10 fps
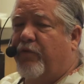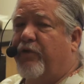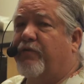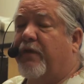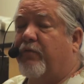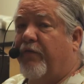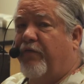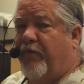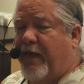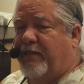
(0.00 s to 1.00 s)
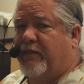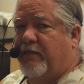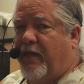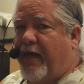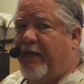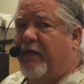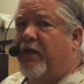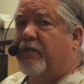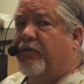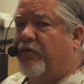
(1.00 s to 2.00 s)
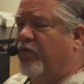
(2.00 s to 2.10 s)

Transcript: we're using reflected light to